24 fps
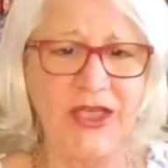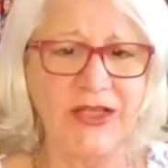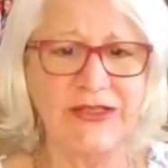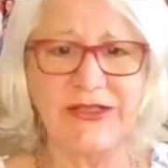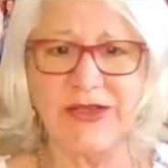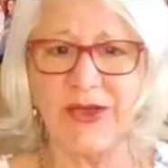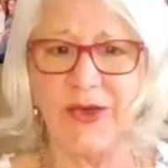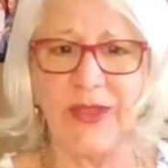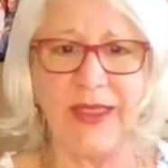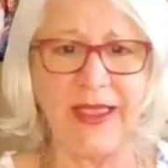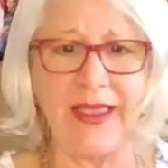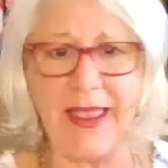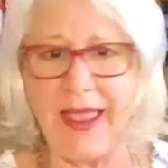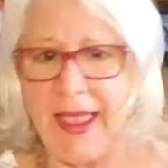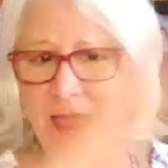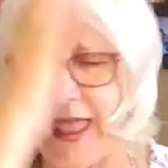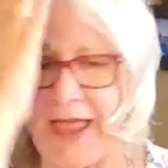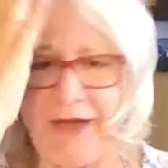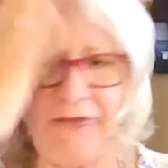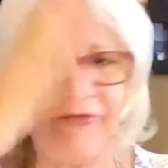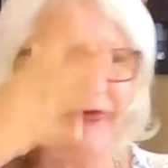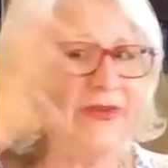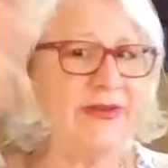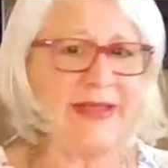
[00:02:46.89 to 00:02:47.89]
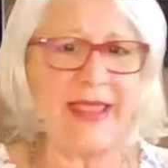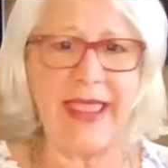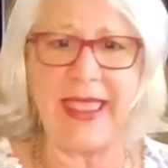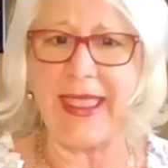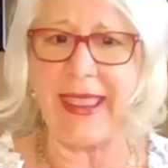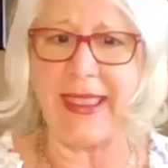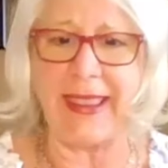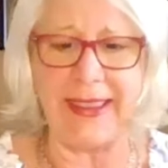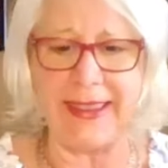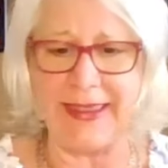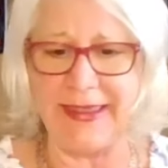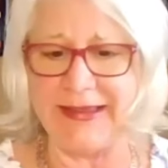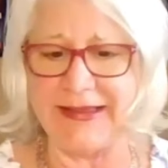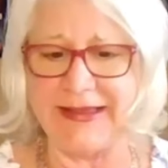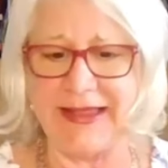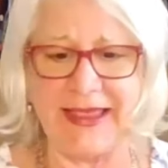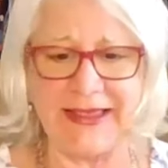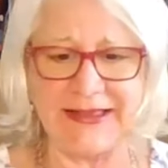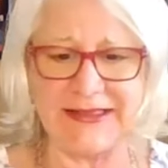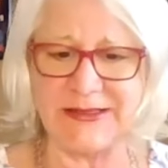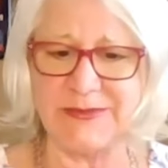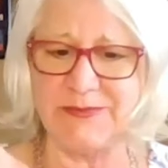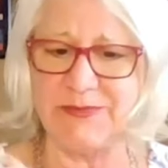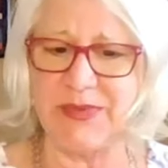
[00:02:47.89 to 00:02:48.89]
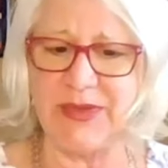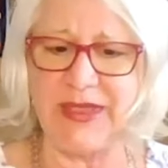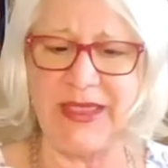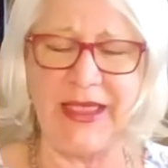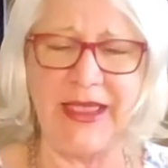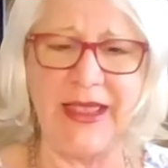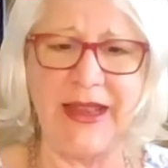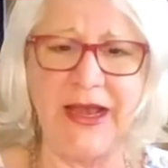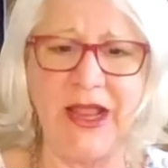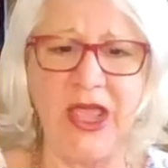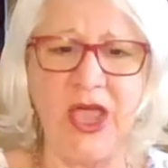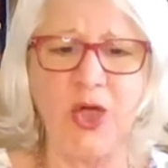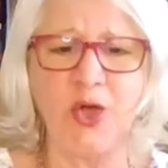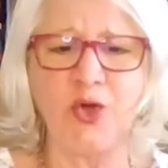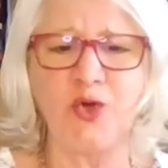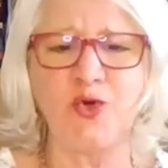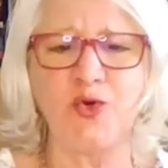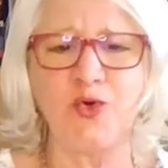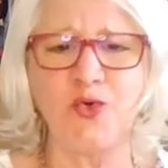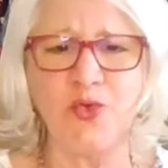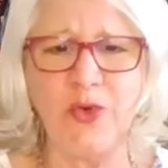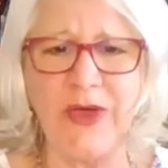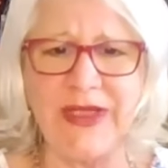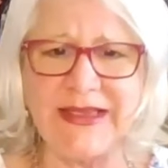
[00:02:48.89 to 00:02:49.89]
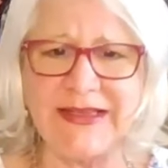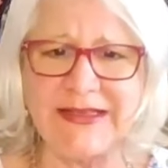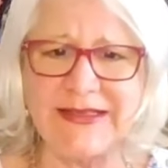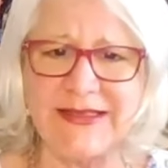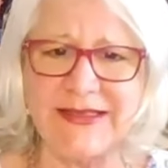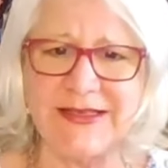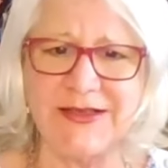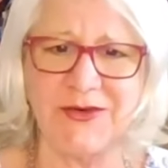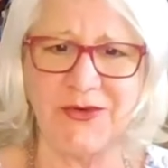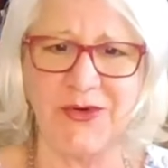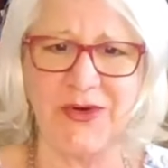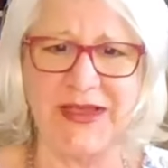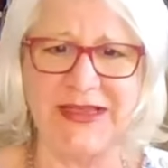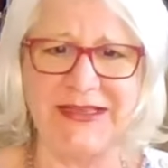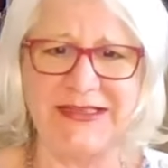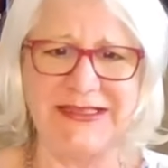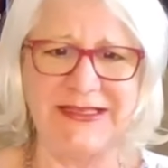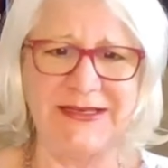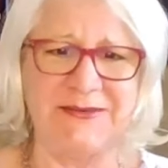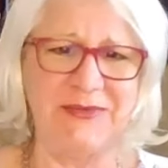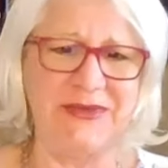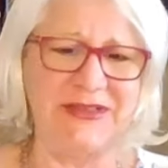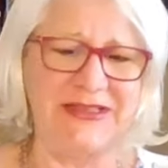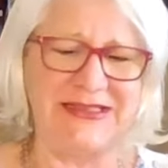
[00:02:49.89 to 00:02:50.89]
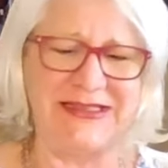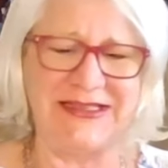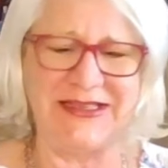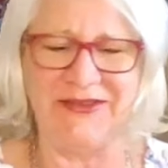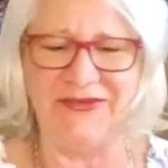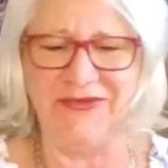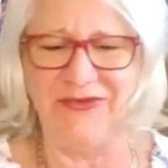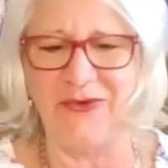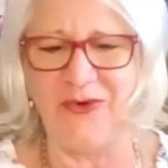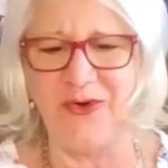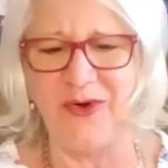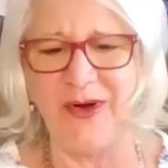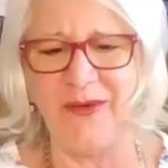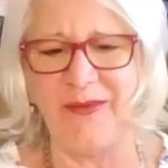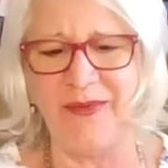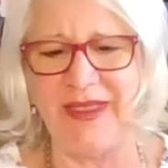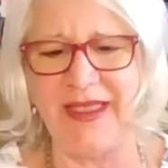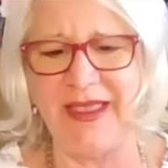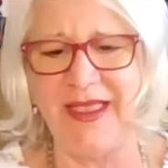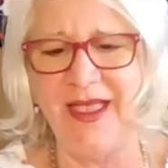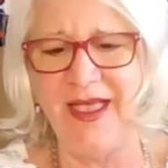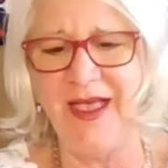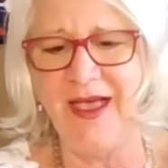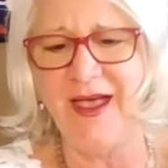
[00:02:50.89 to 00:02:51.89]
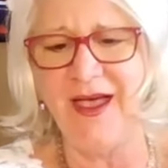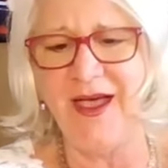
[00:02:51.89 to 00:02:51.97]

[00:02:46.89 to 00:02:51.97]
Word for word: So like every day it has been crazy, crazy busy for me.